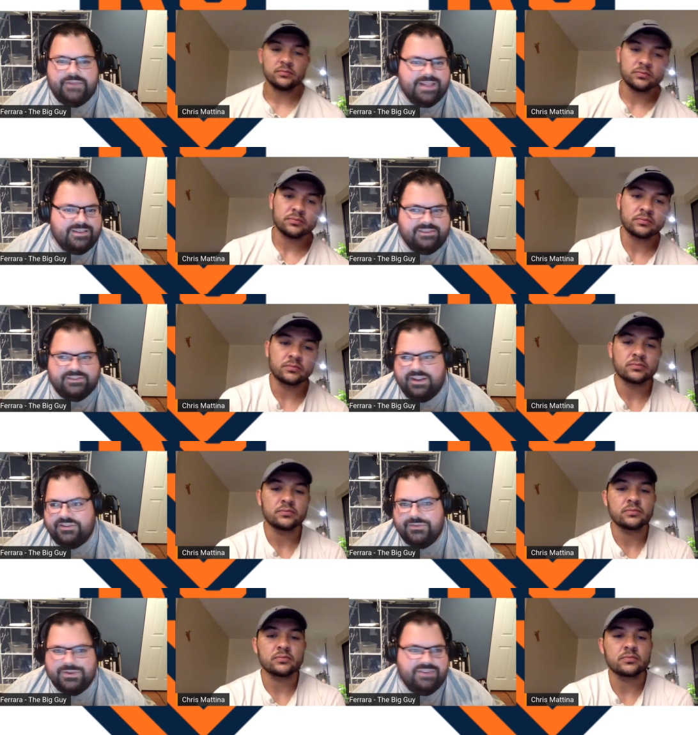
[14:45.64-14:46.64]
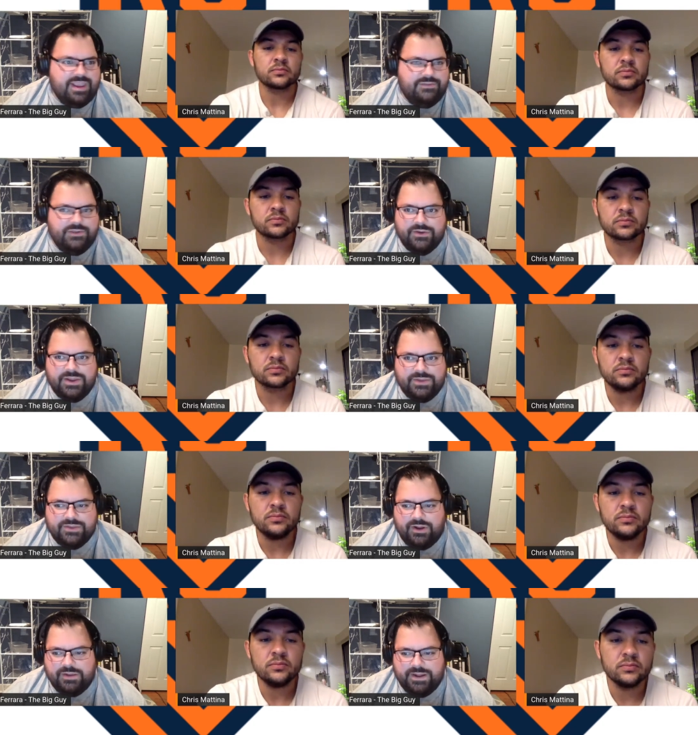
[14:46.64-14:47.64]
Speaker 1: I've had this discussion with Jake Fury.
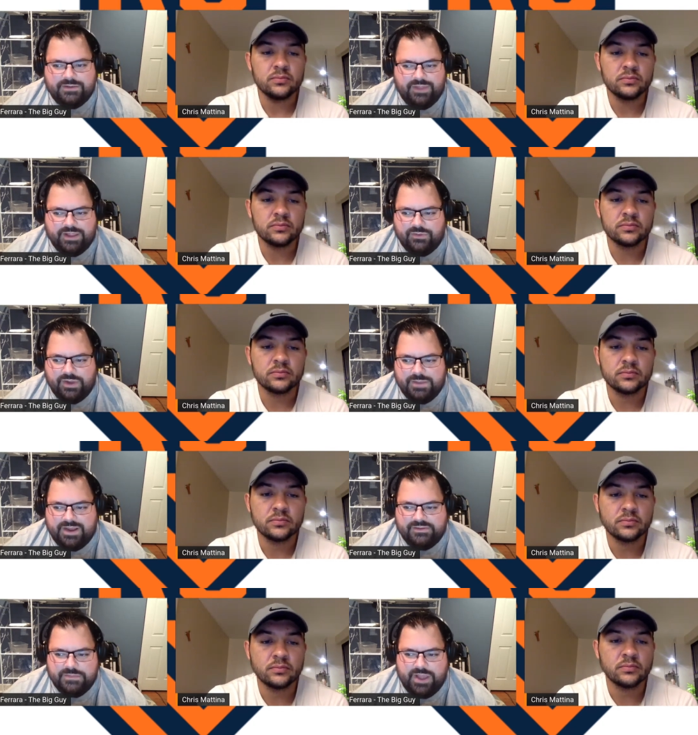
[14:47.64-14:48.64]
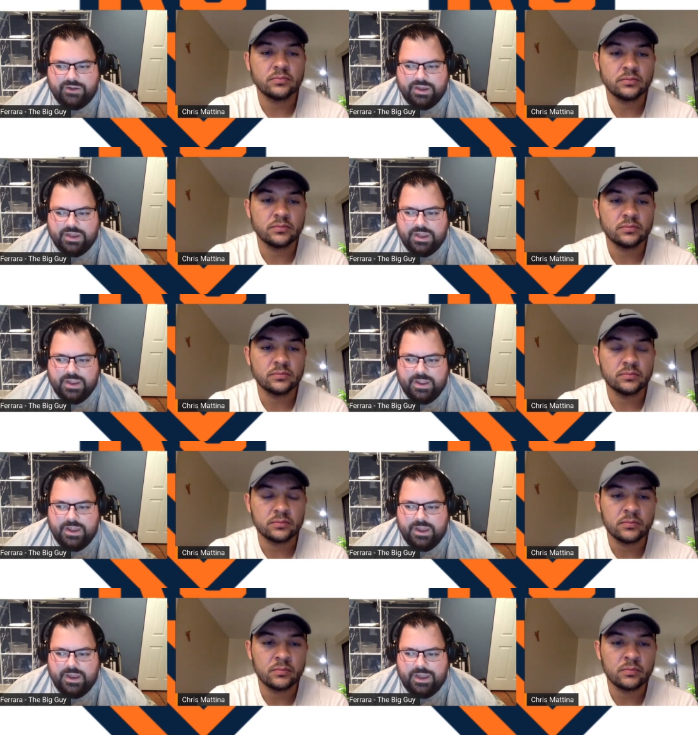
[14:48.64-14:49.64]
We talked about it for like 20 minutes about
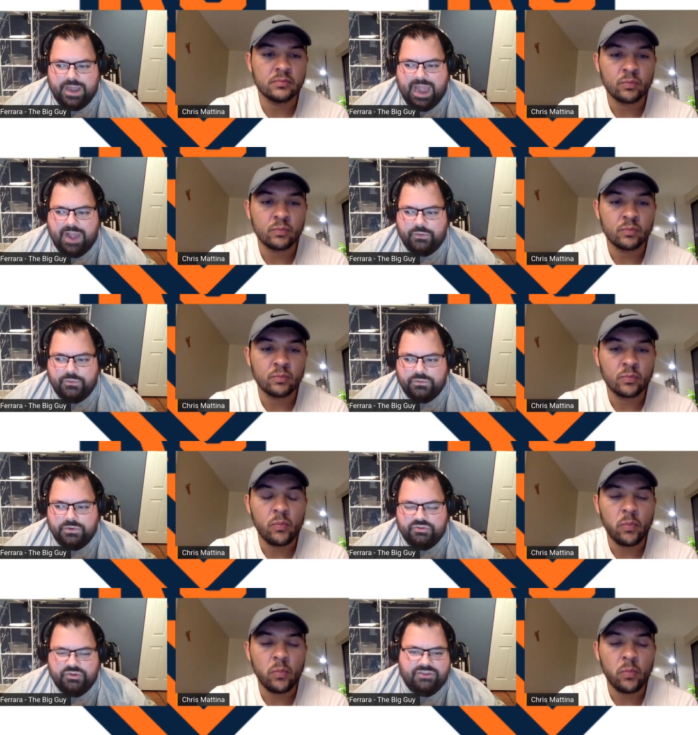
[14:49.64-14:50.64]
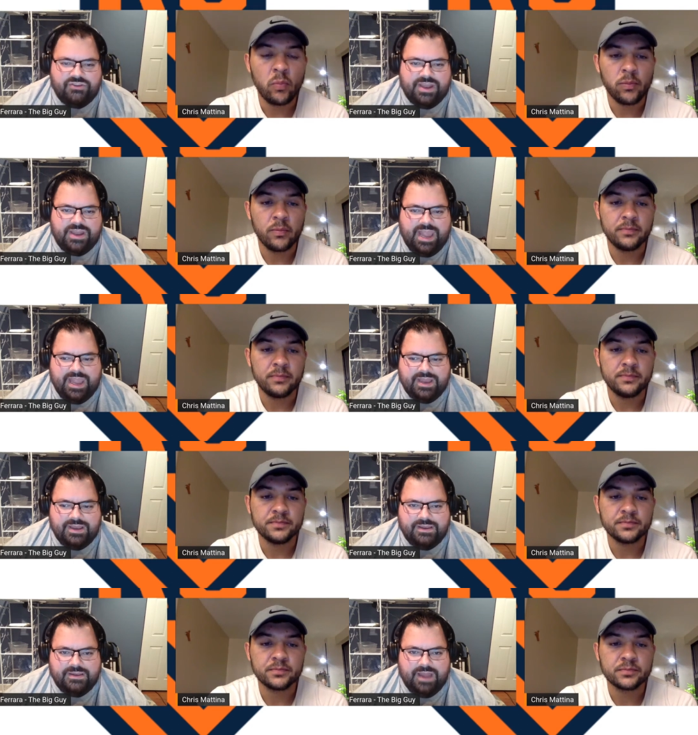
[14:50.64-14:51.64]
how nutrition
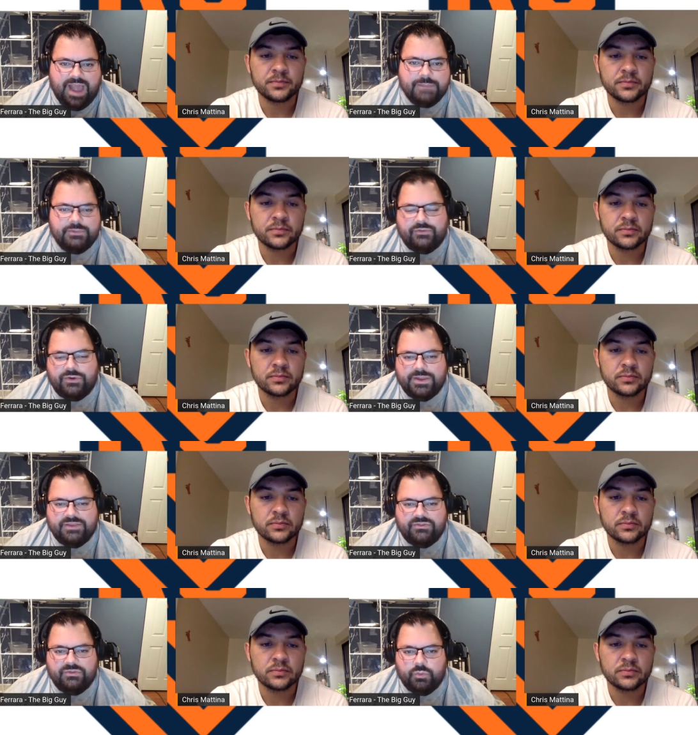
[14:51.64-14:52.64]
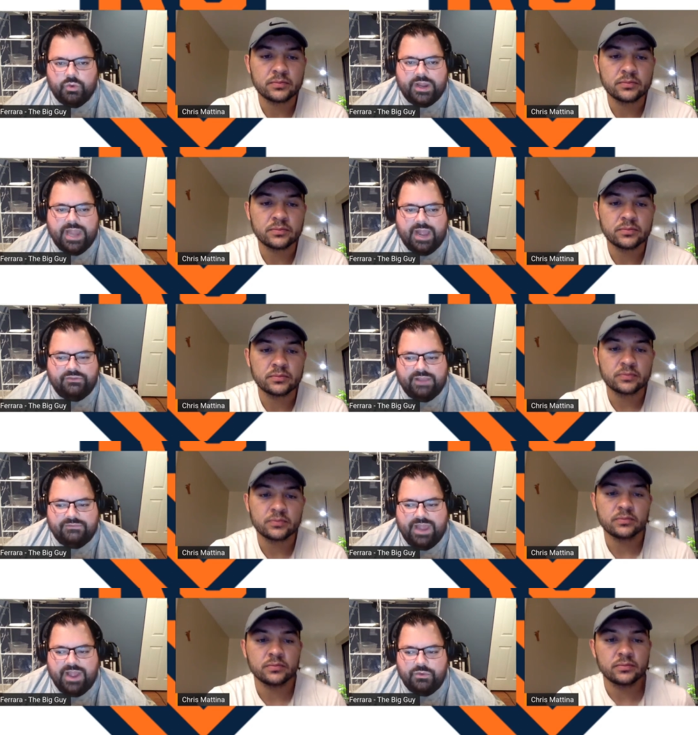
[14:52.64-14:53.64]
and high performance workouts
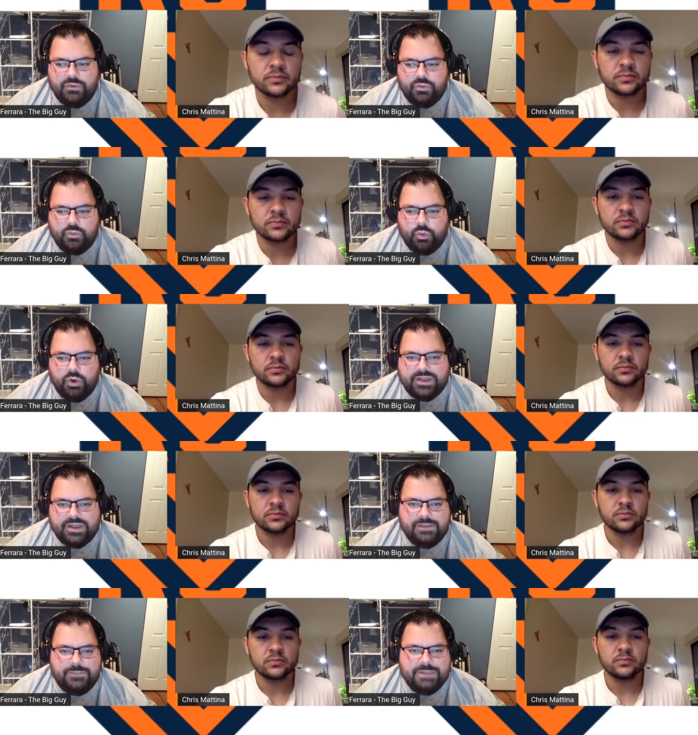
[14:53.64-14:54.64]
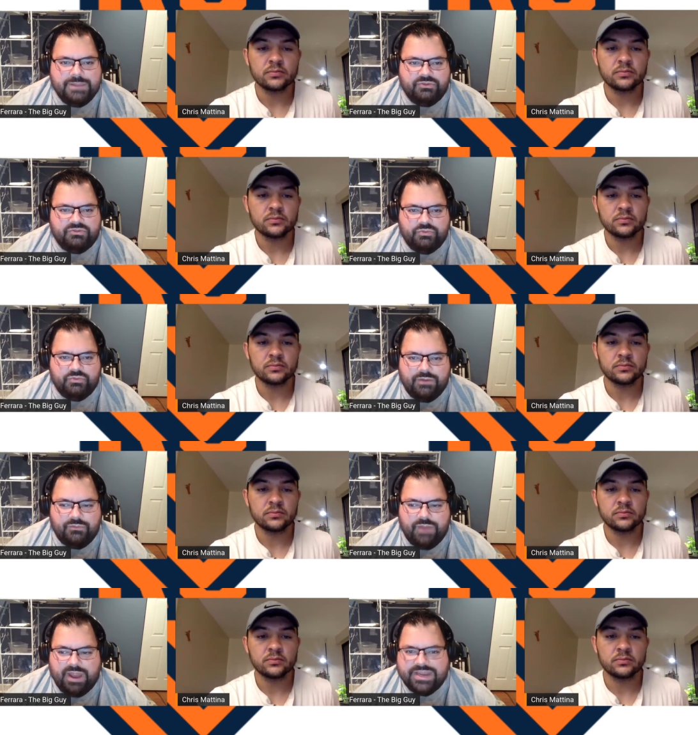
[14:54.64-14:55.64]
have now worked into people's
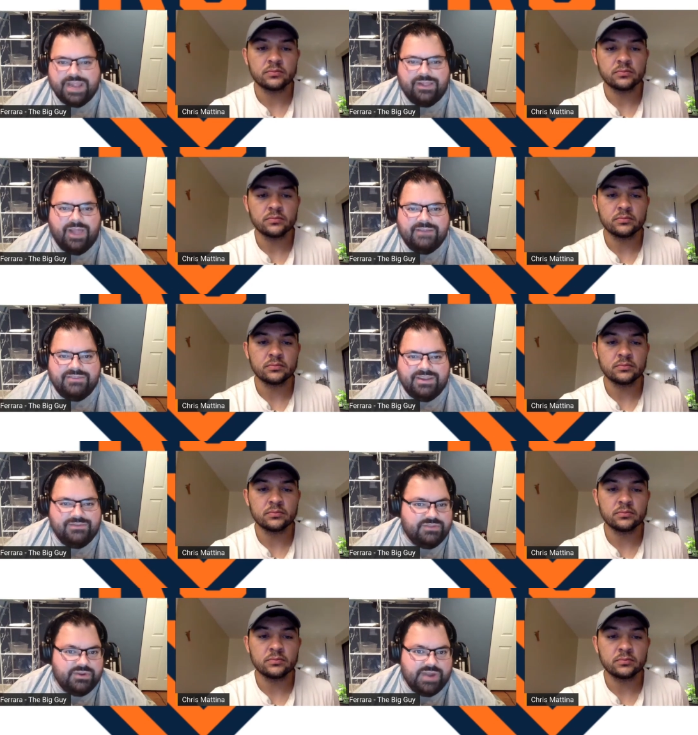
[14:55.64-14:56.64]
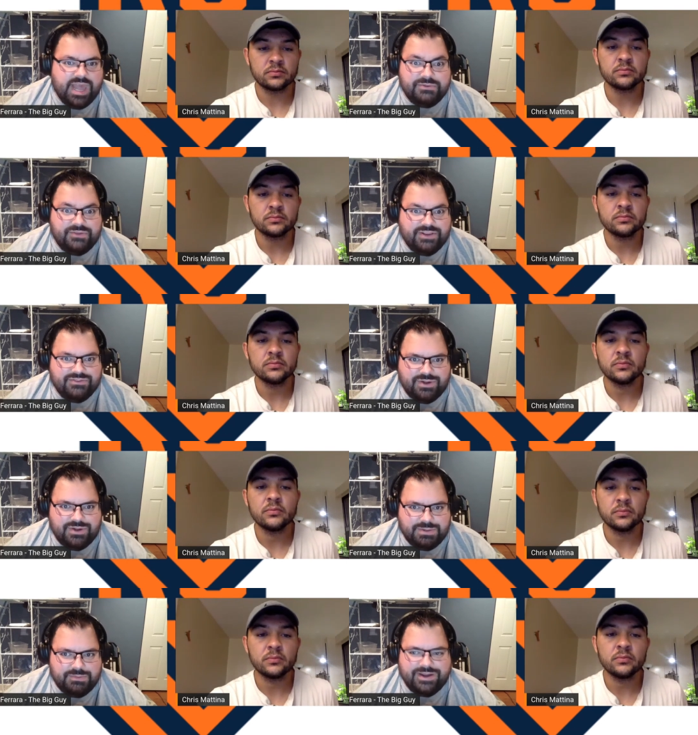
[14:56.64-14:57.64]
everyday lives, even if they're not a professional
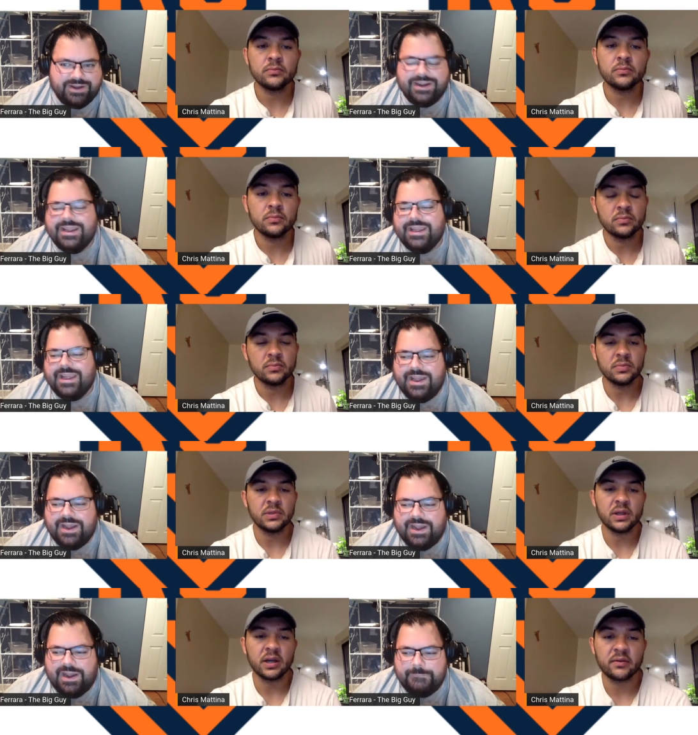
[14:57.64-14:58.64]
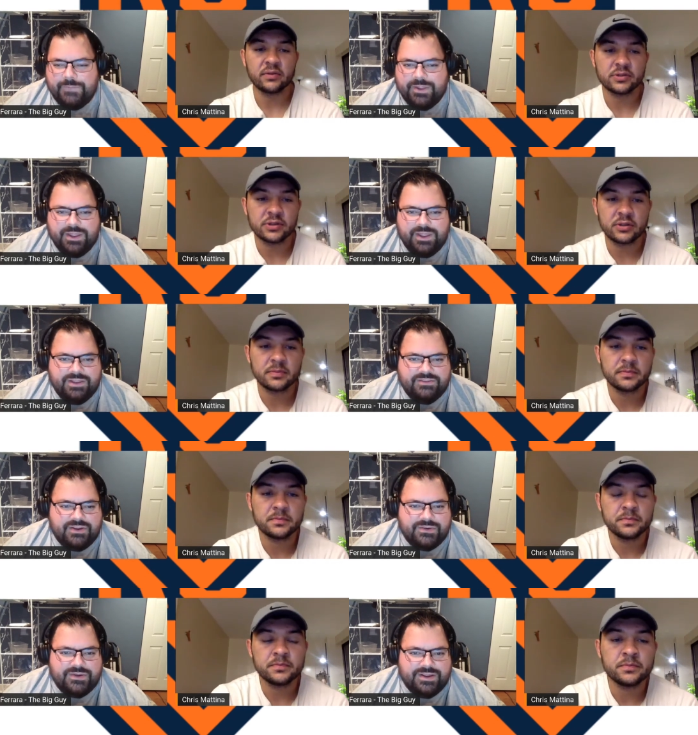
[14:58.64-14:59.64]
rugby player. Um,
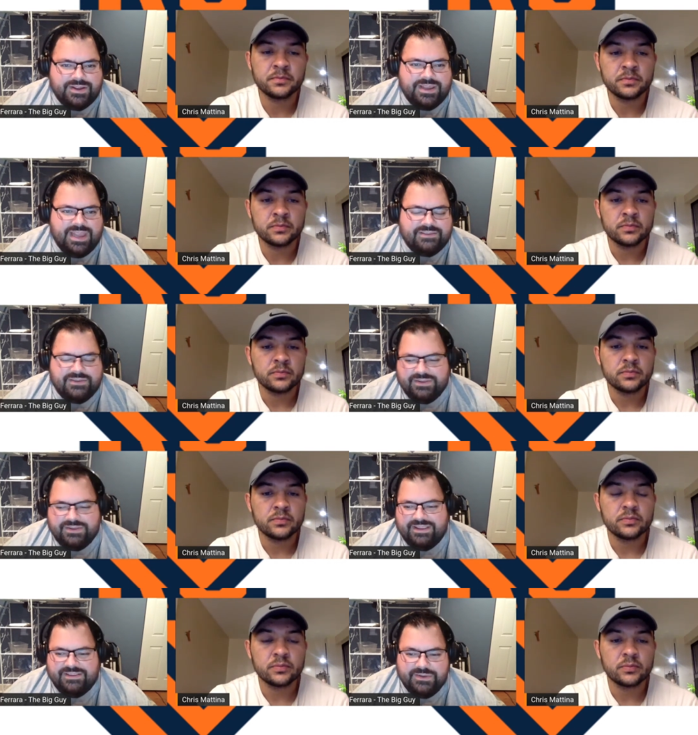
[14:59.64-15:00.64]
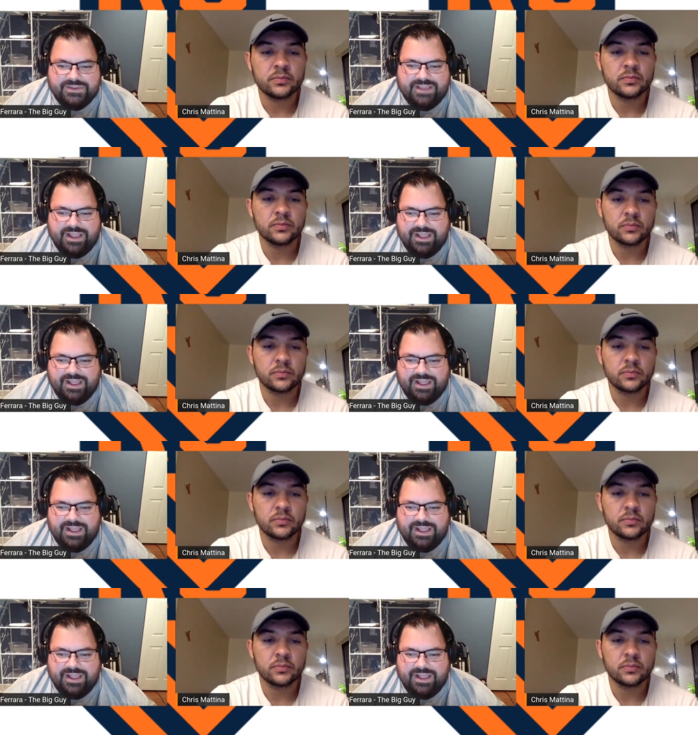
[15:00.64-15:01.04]
so, yeah, so it's, so